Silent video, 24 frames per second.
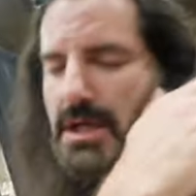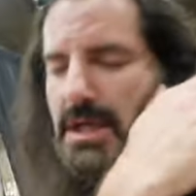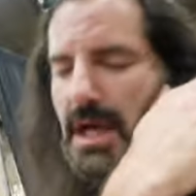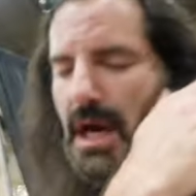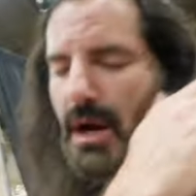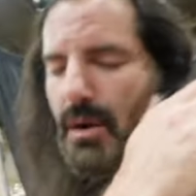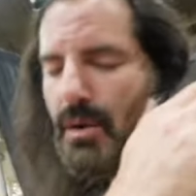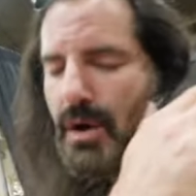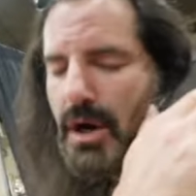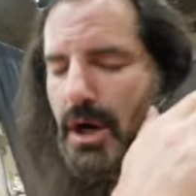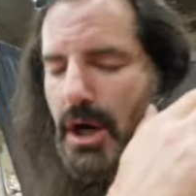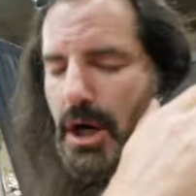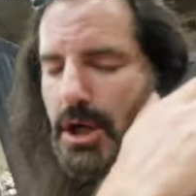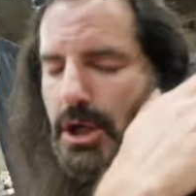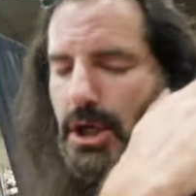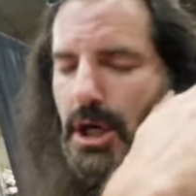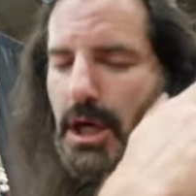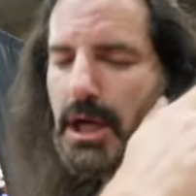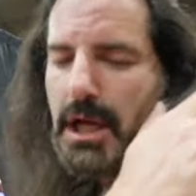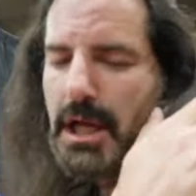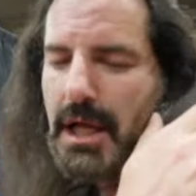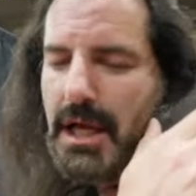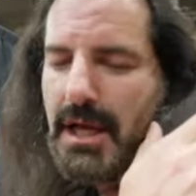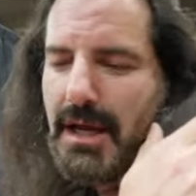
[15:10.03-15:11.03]
at how
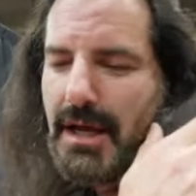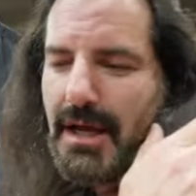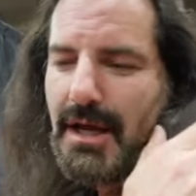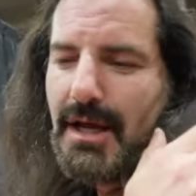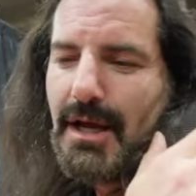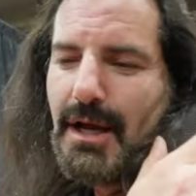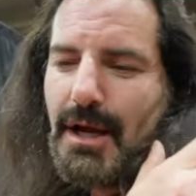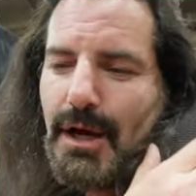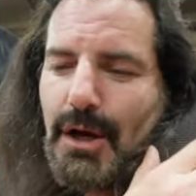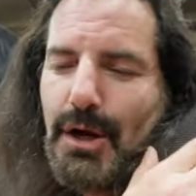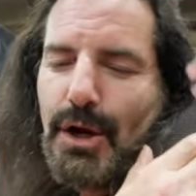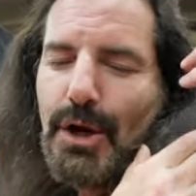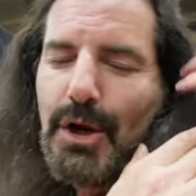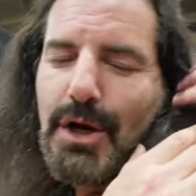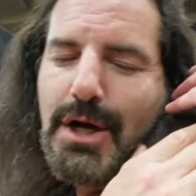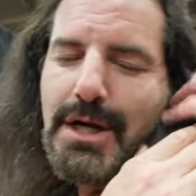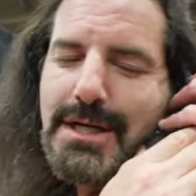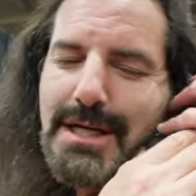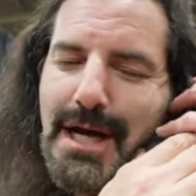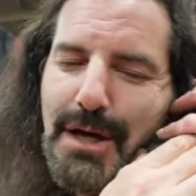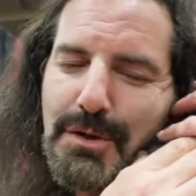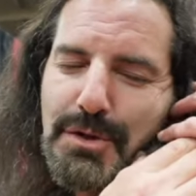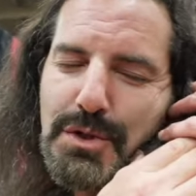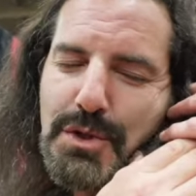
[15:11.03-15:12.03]
cuddly. Look
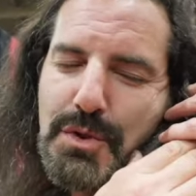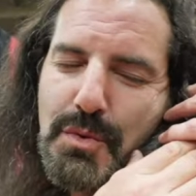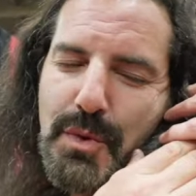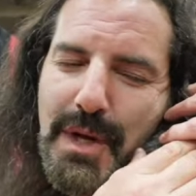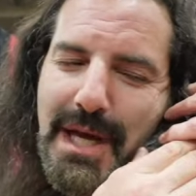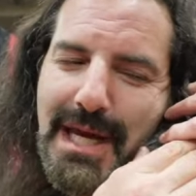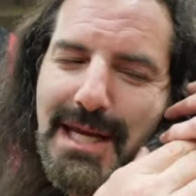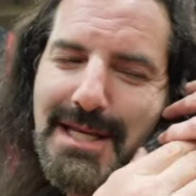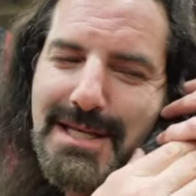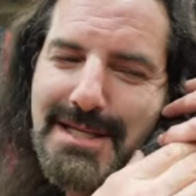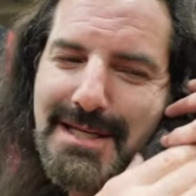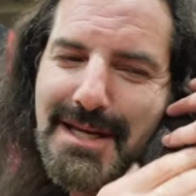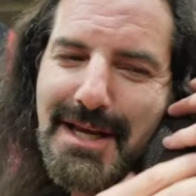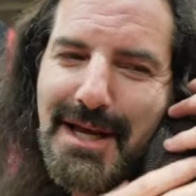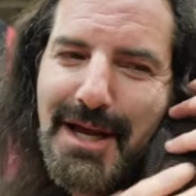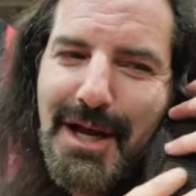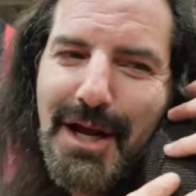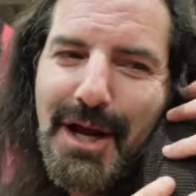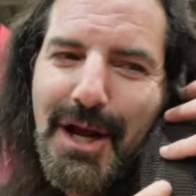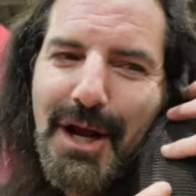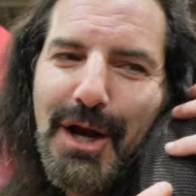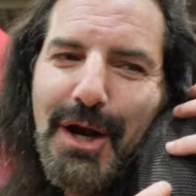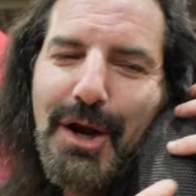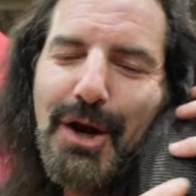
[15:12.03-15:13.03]
at how sweet.
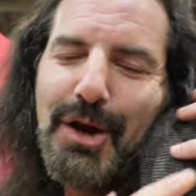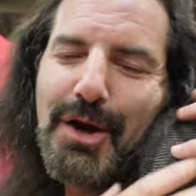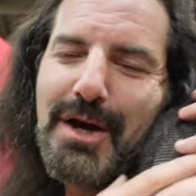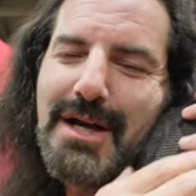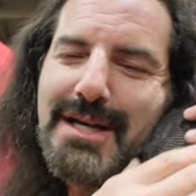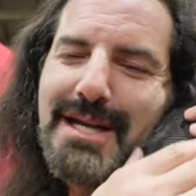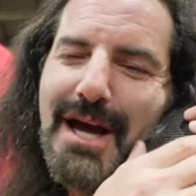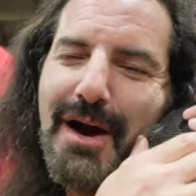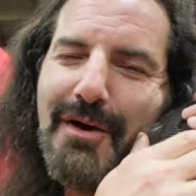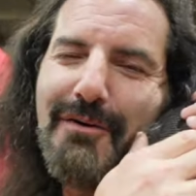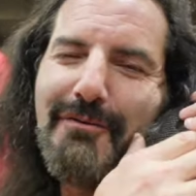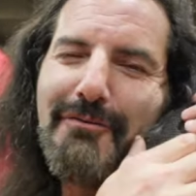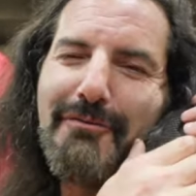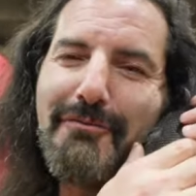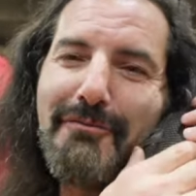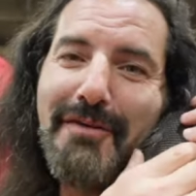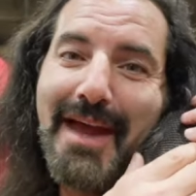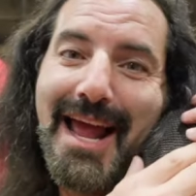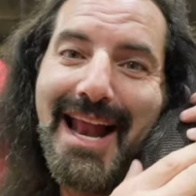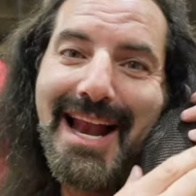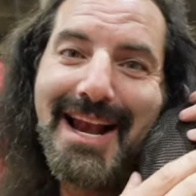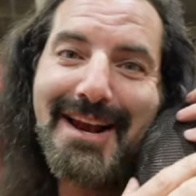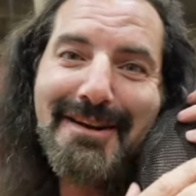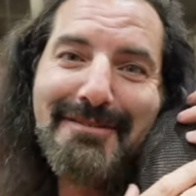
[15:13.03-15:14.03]
Look at how
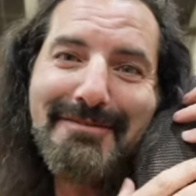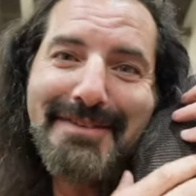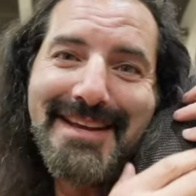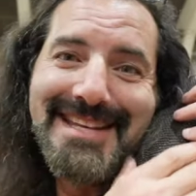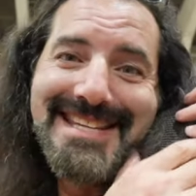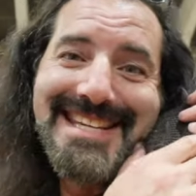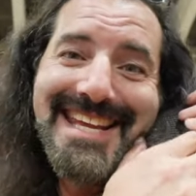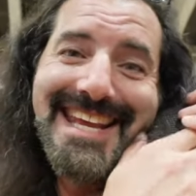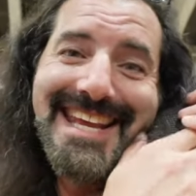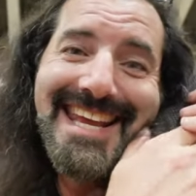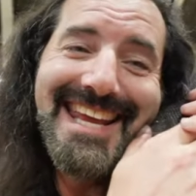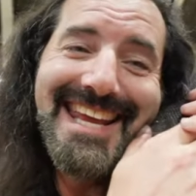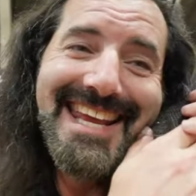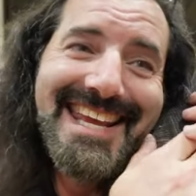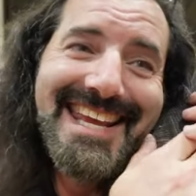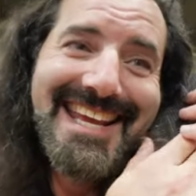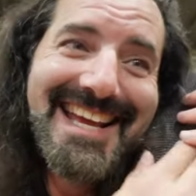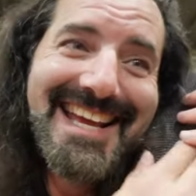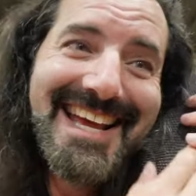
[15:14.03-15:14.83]
velvety.